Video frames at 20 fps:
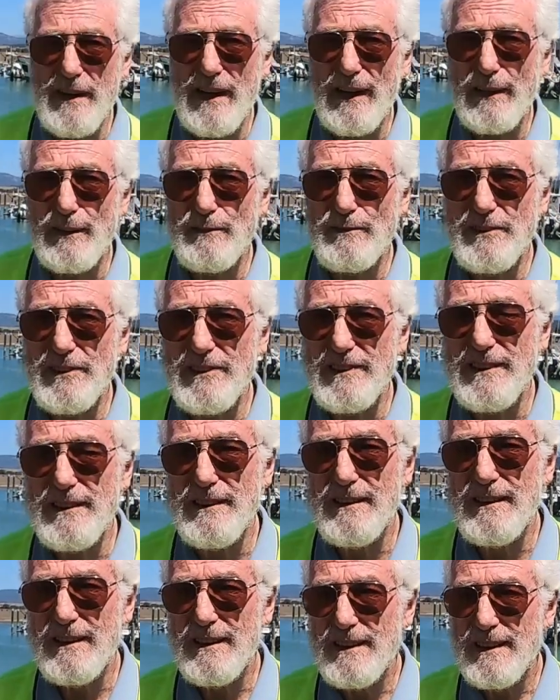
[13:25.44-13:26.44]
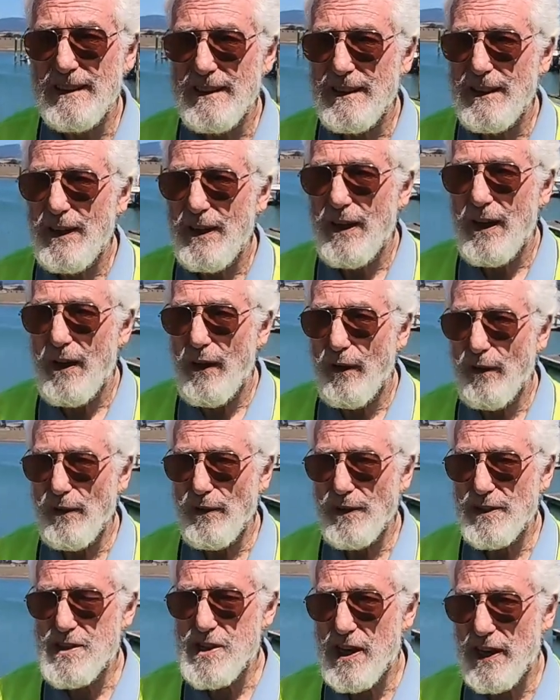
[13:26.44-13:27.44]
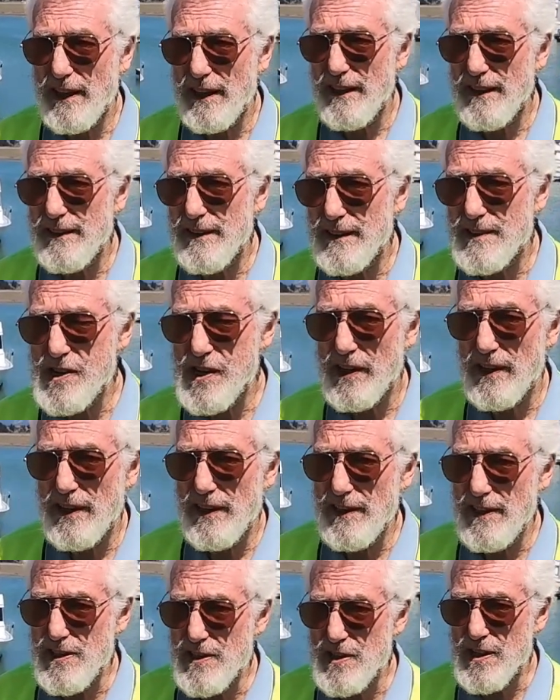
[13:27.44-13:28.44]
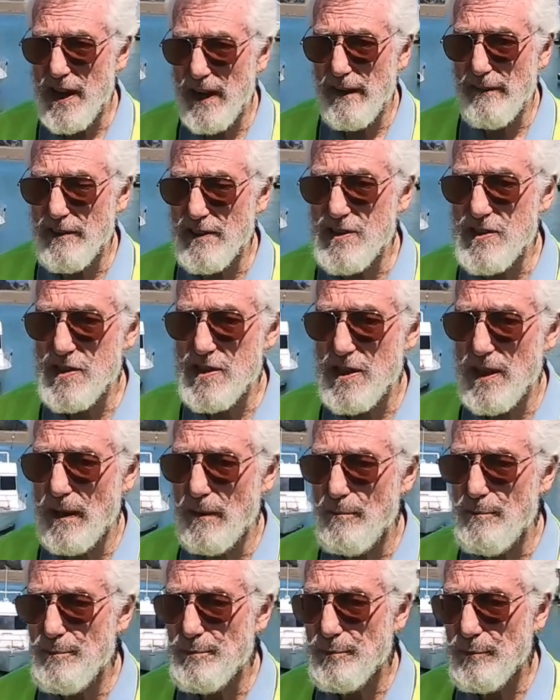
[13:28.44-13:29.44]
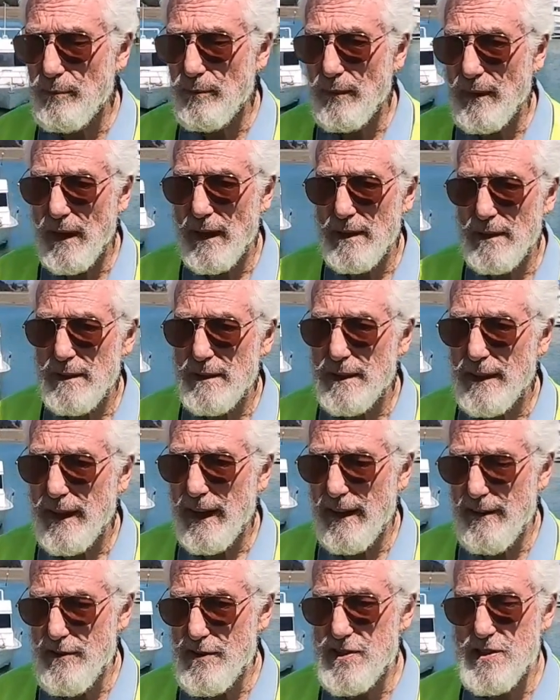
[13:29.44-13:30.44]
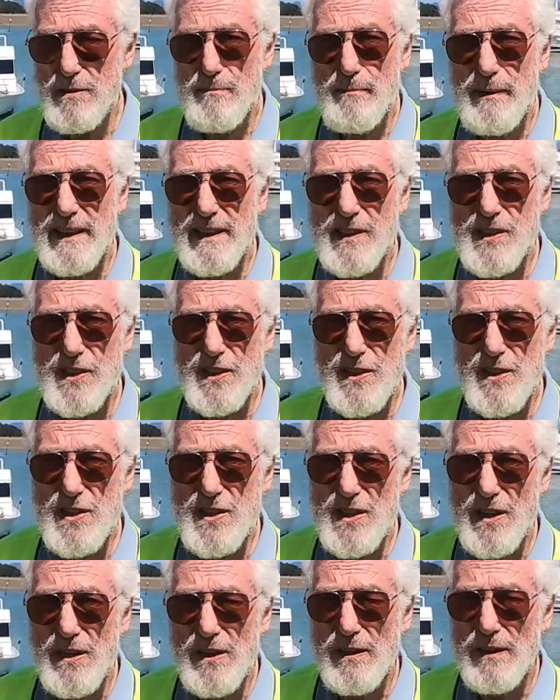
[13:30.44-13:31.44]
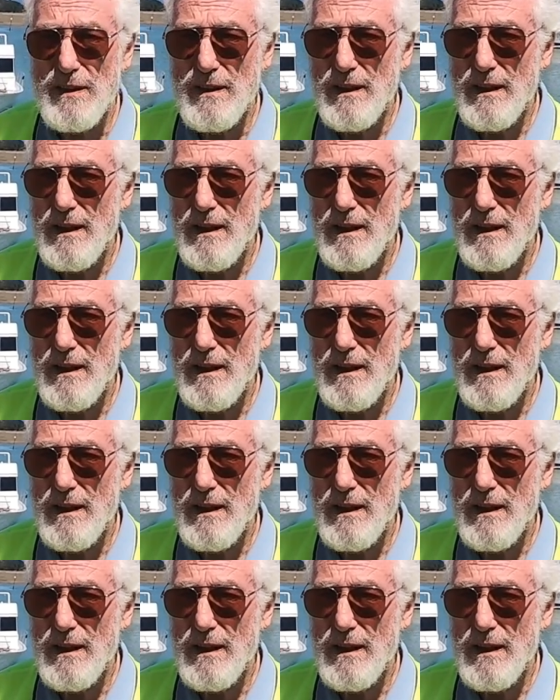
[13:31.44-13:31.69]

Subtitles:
Helpful. All the Chinese gave us some pictures, and